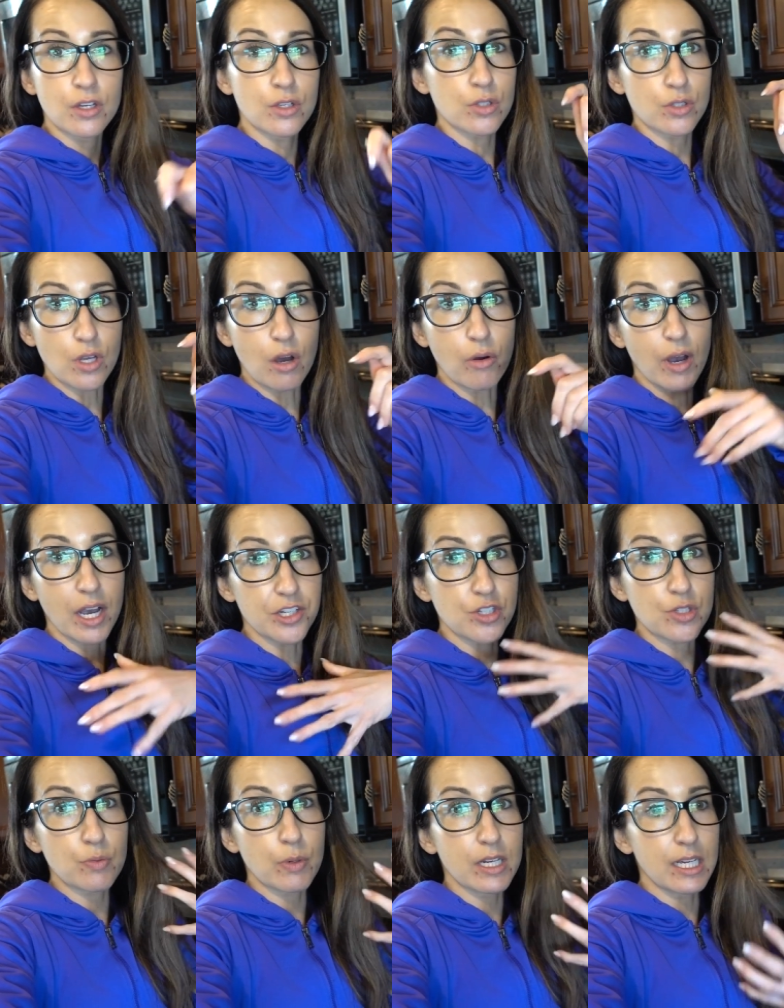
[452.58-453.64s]
So I
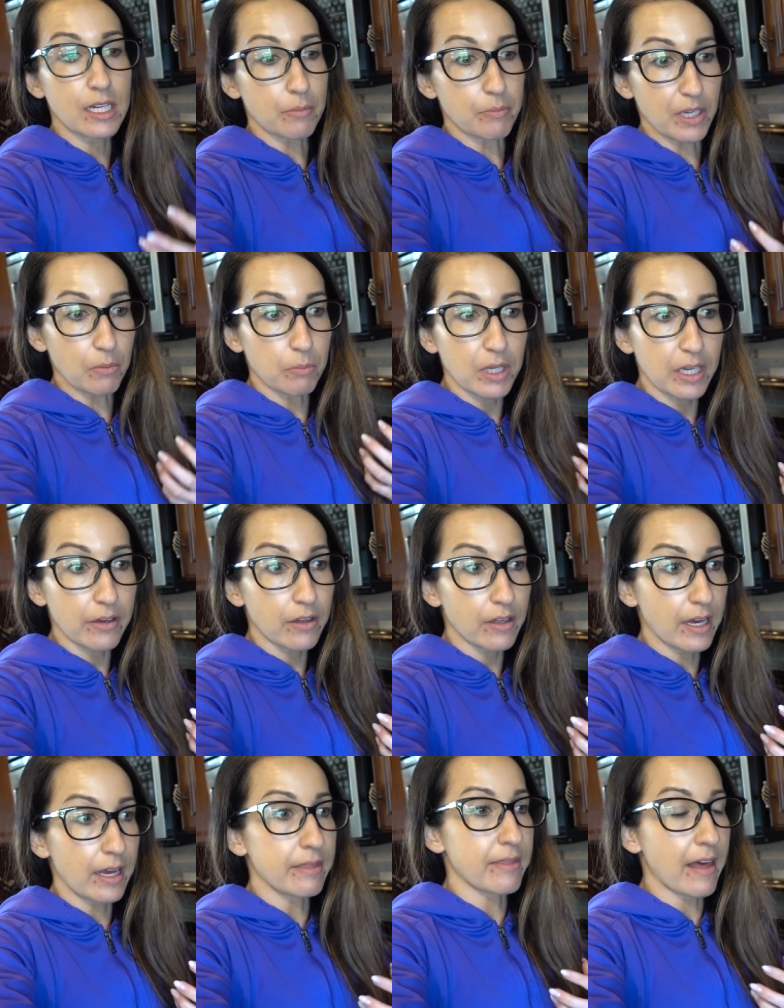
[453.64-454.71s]
just wanna eat a big
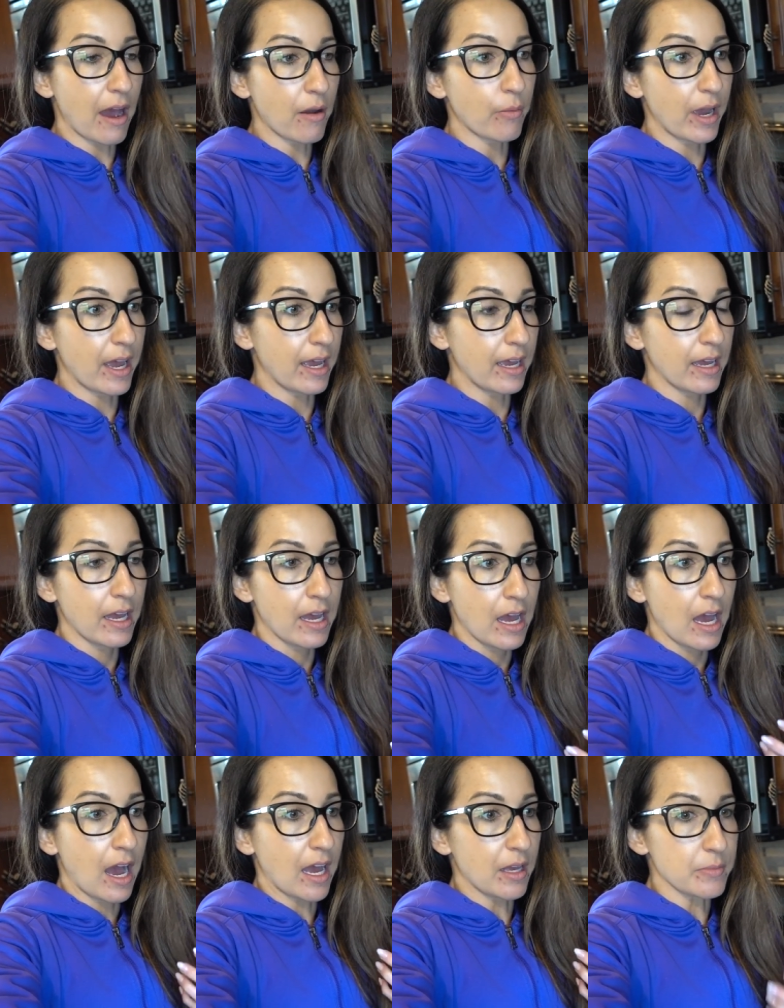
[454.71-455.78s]
meal and that way
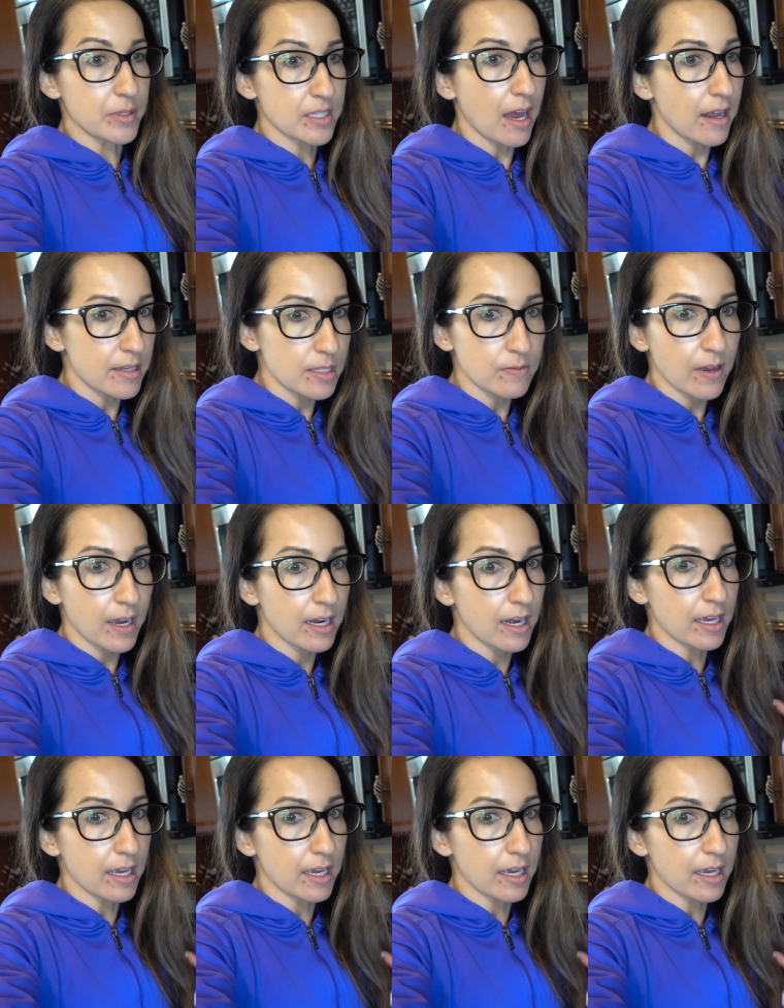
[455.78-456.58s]
I'm satisfied.